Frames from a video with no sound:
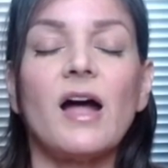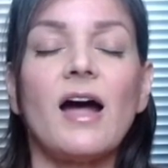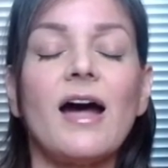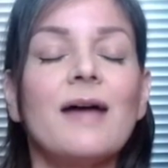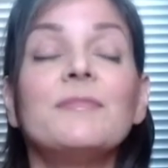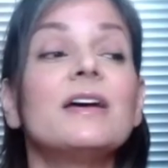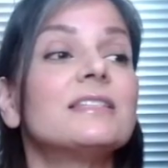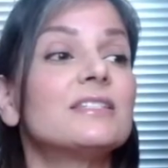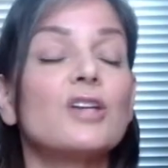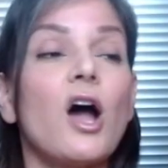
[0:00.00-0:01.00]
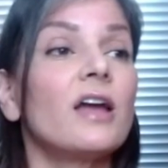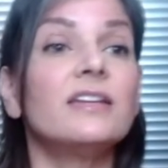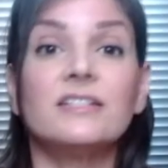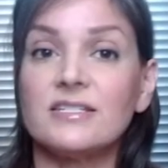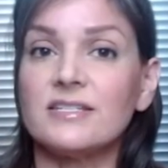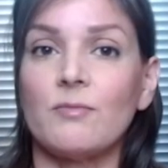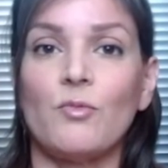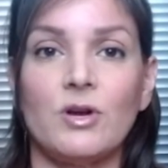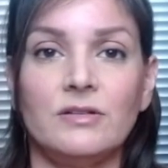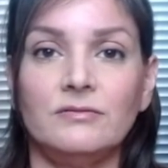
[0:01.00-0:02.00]
I'm not talking to
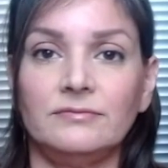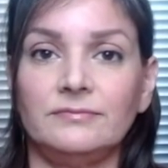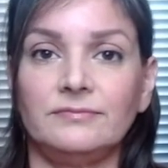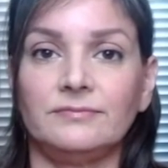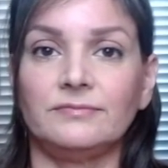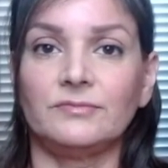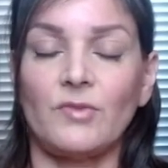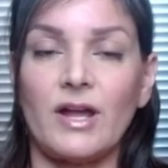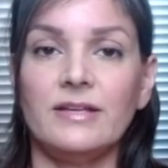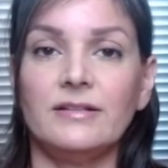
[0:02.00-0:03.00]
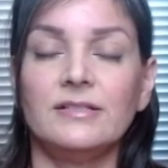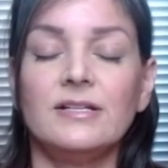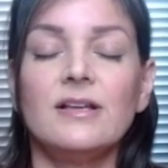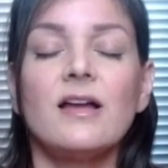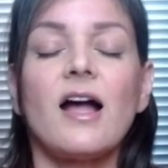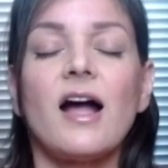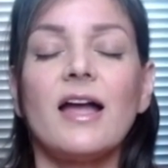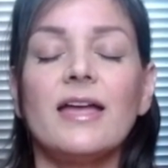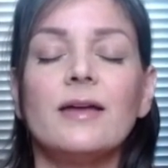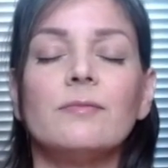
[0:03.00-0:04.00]
someone, right? I
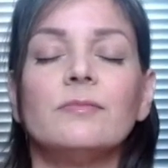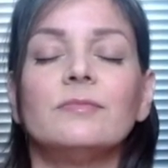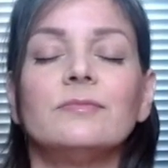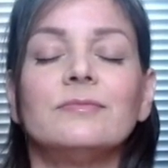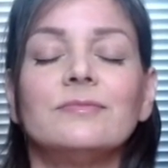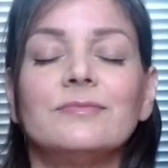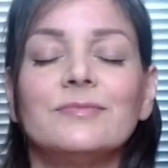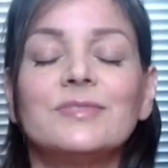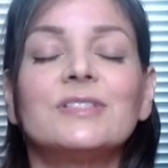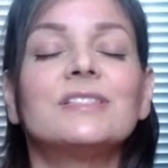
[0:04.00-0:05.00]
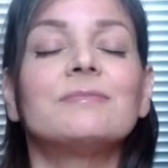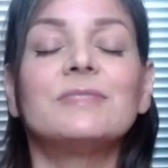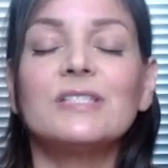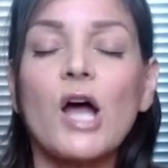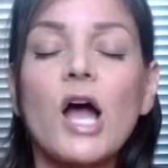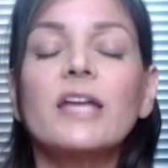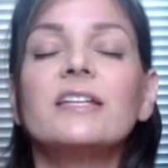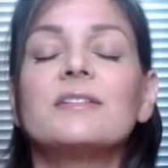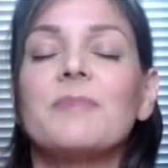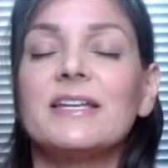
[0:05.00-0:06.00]
am talking
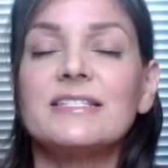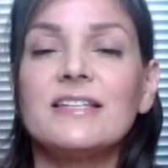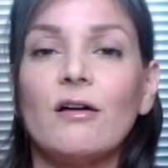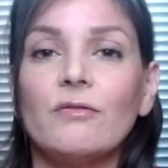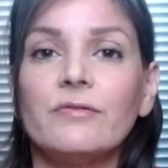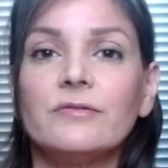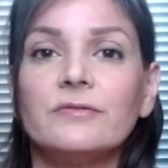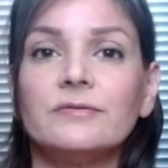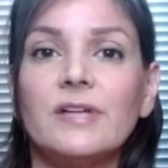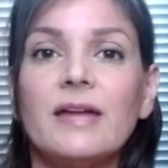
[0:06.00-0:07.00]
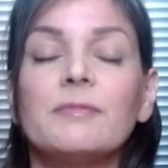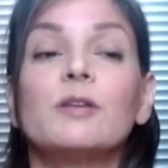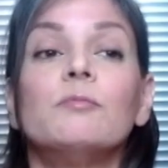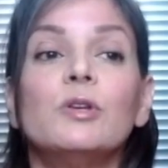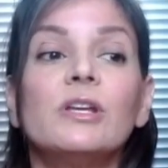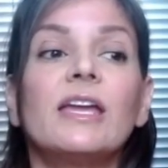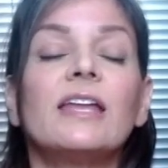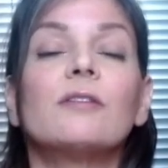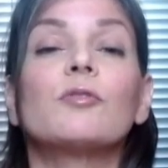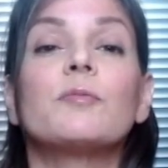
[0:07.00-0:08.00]
to myself. I'm
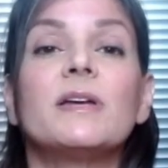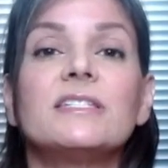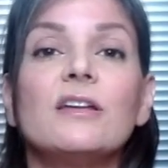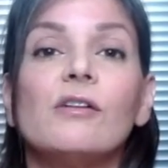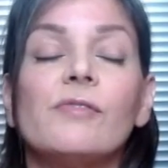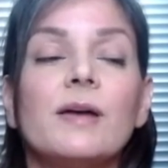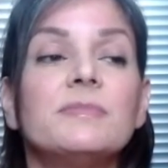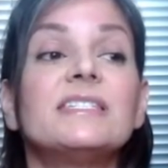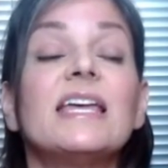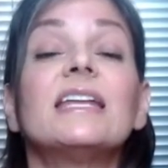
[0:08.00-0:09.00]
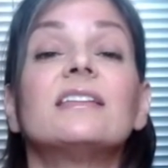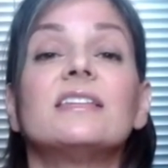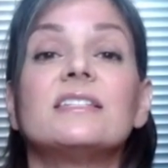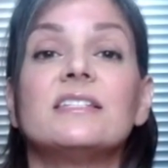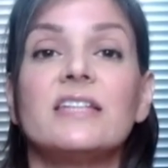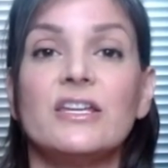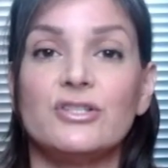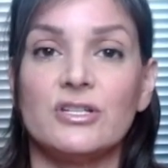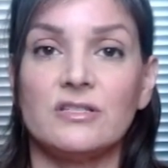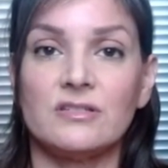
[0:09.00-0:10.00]
communicating with myself. I'm setting these
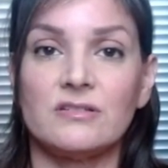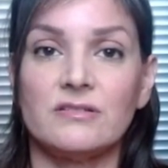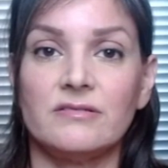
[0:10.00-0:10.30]
intentions.